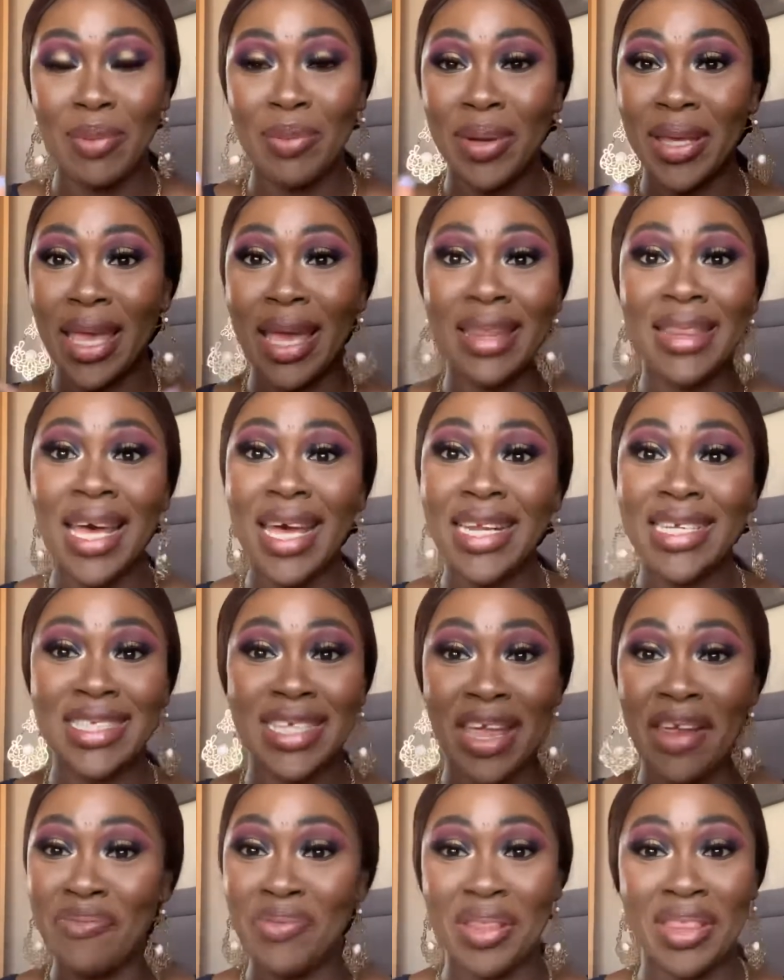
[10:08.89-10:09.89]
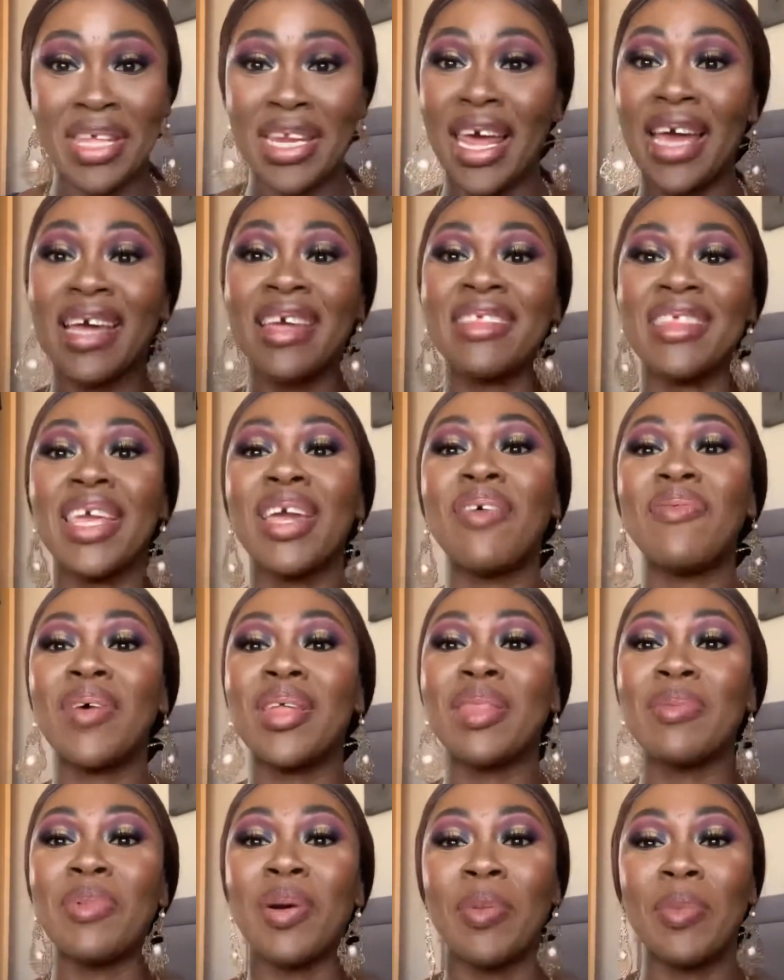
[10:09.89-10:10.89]
But yeah, that is everything I can think of at
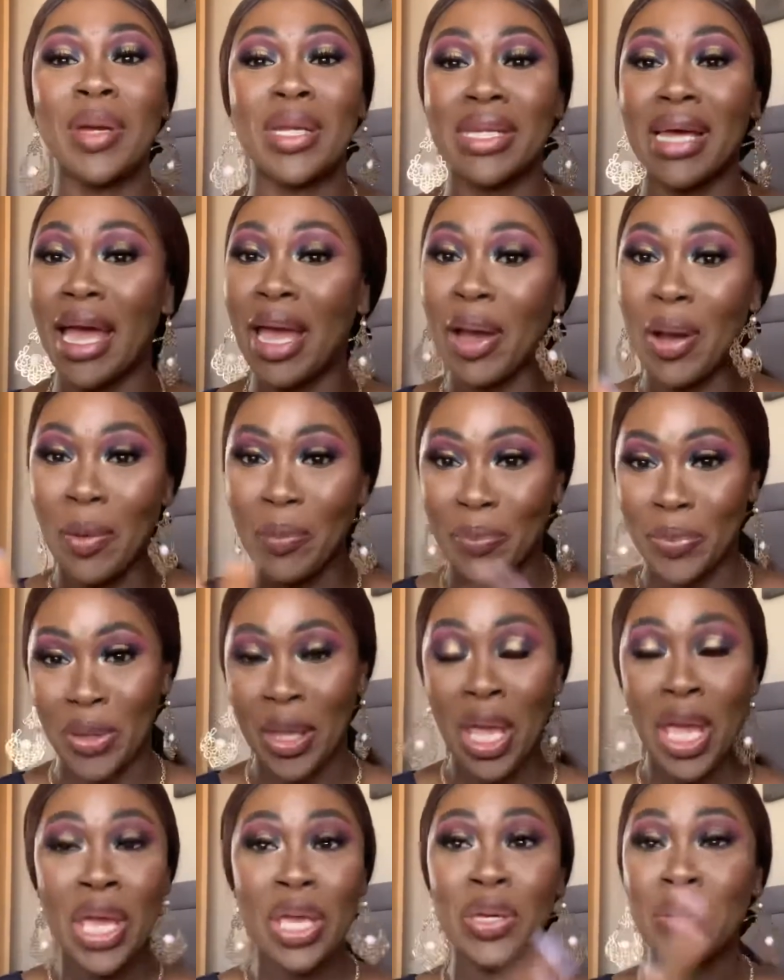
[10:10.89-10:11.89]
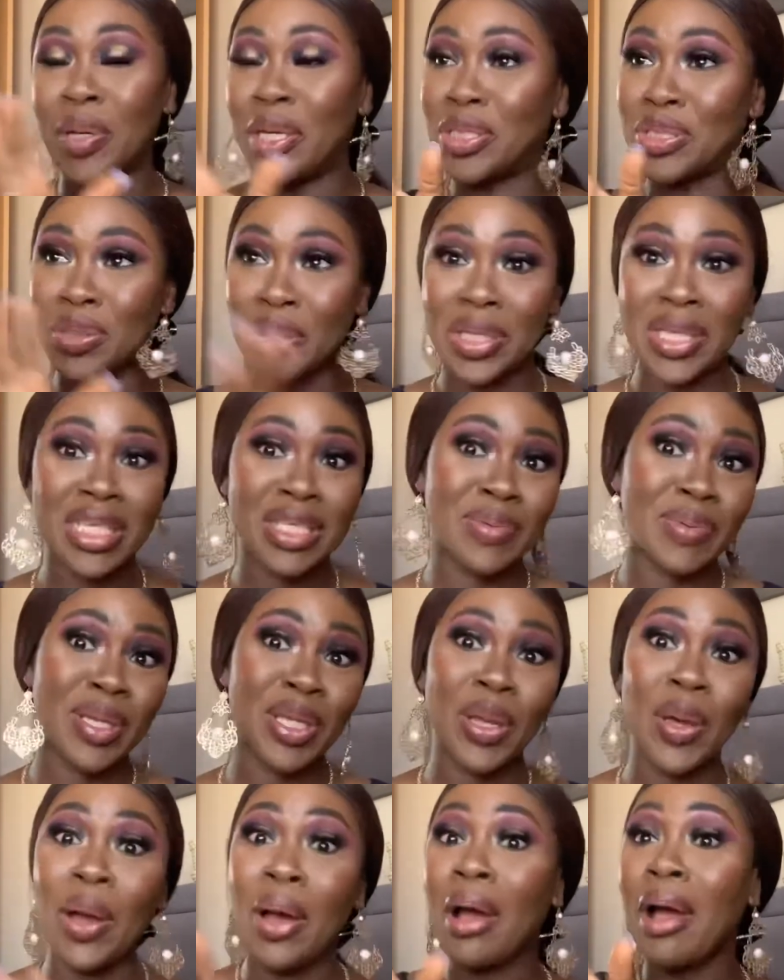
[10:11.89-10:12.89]
the moment. I hope you enjoyed this
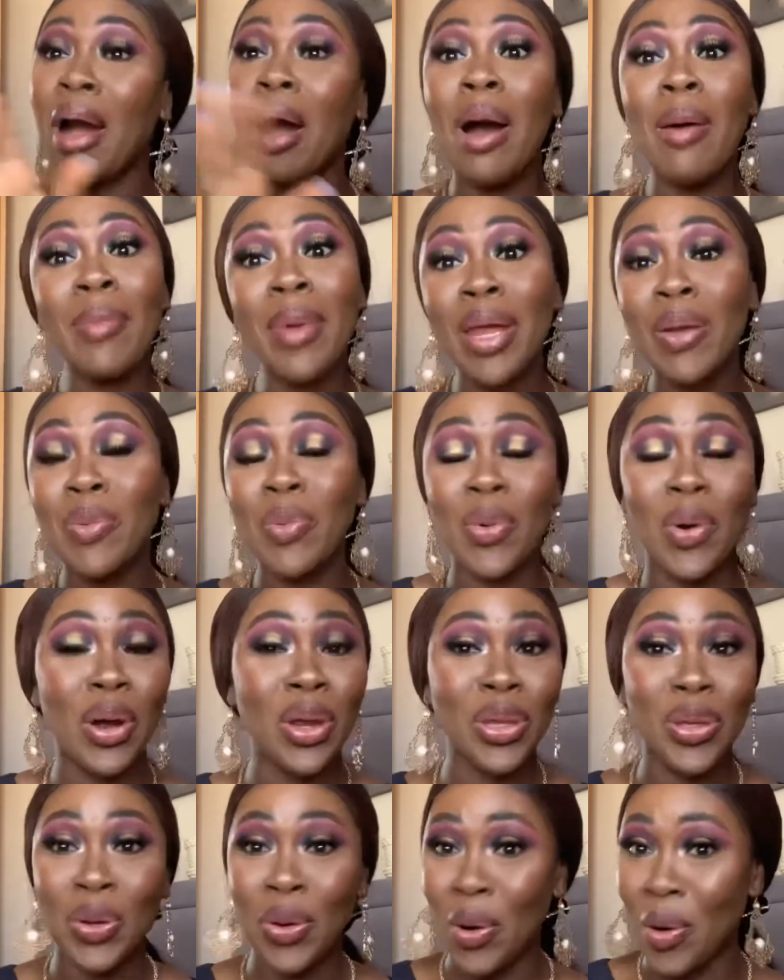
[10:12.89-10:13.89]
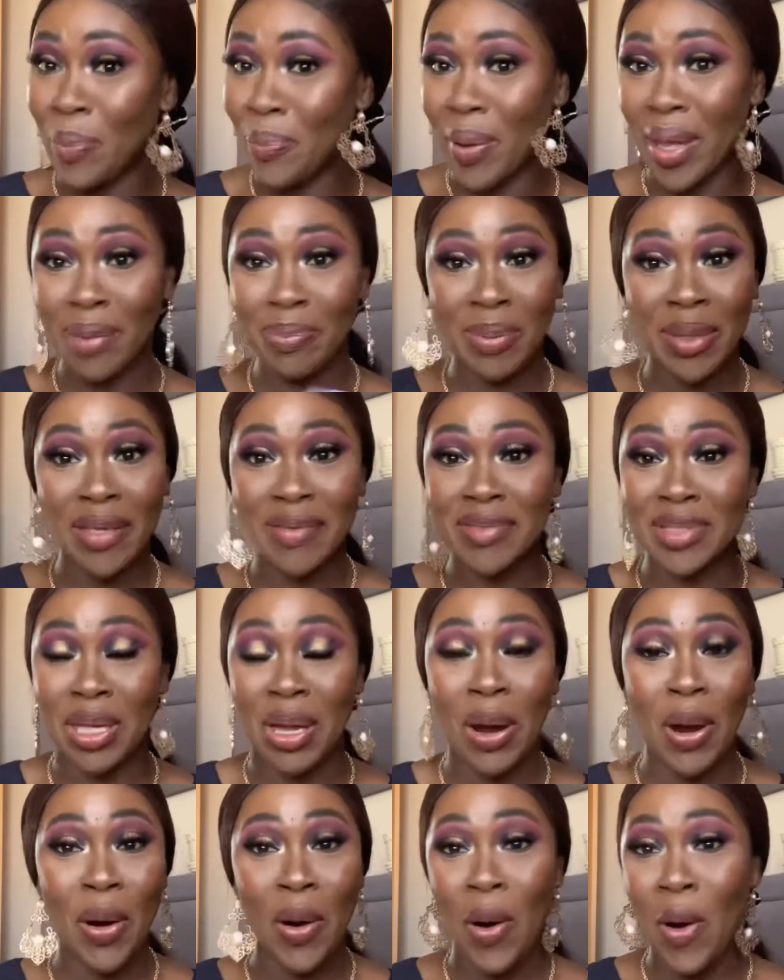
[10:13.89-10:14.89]
video. Comment what your pet peeves
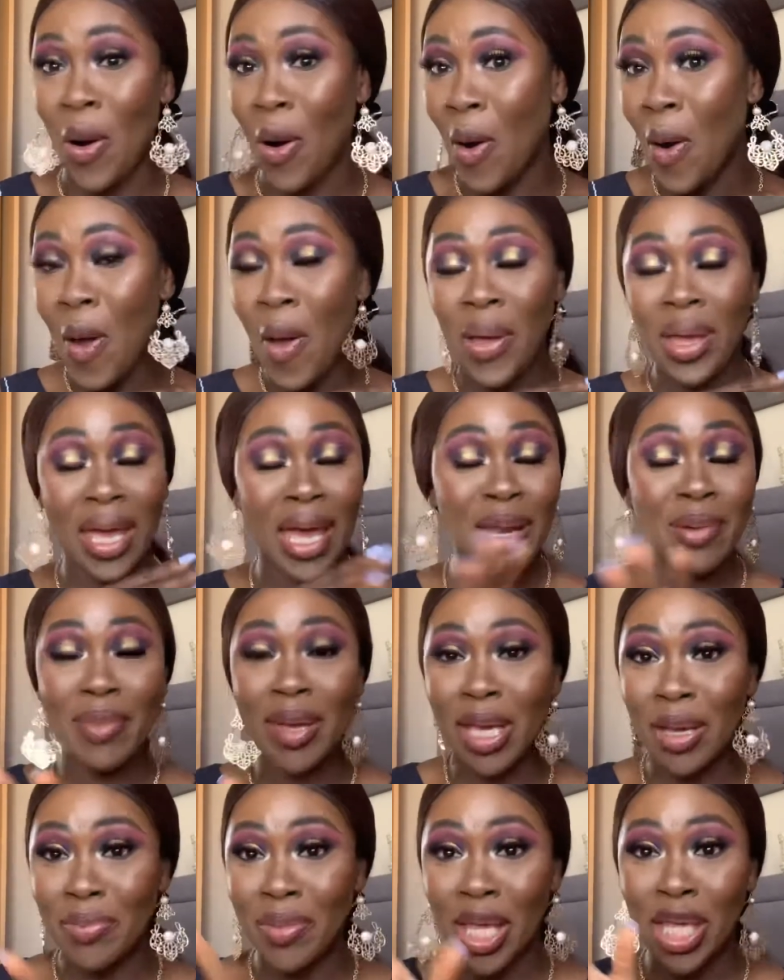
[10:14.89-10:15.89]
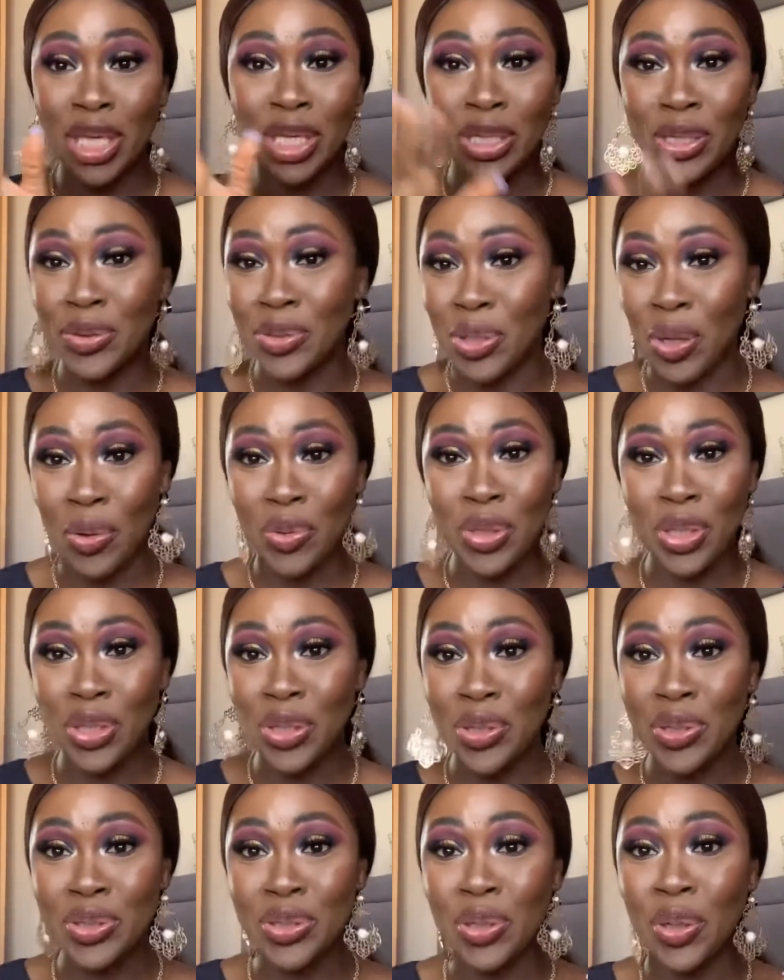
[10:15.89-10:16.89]
are, or kind of makeup that you don't
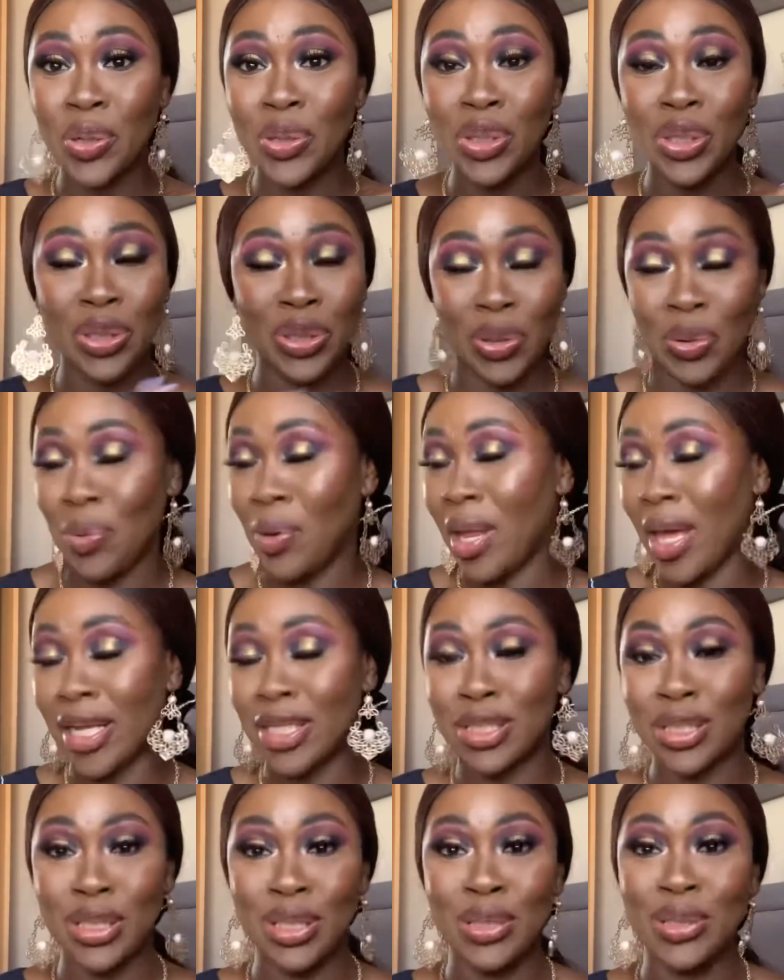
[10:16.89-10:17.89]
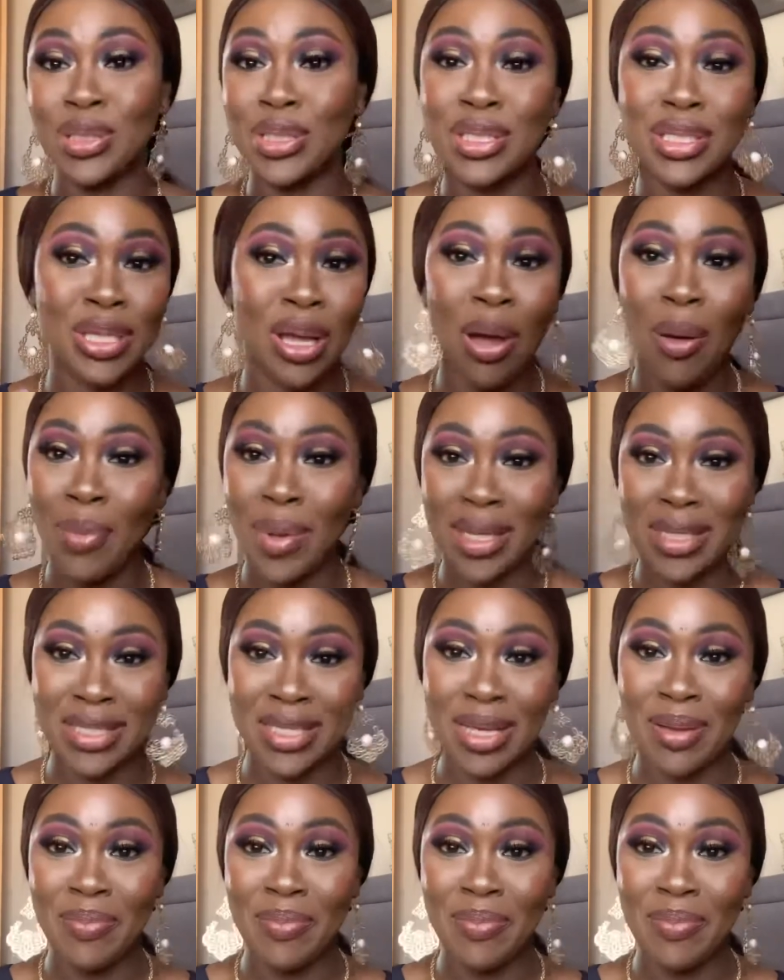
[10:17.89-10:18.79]
use or you don't like to use. Just comment.